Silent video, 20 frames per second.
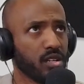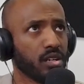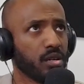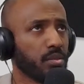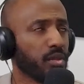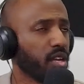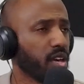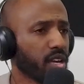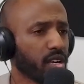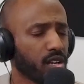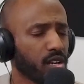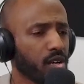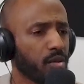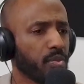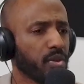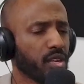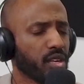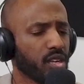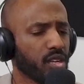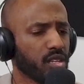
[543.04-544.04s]
leg up
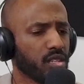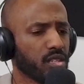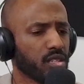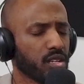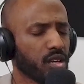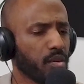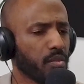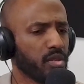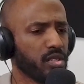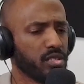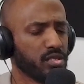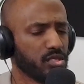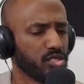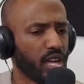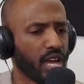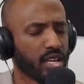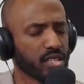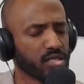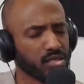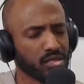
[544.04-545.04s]
in coming to
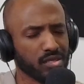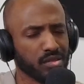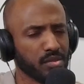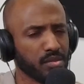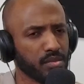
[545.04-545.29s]
Jackson,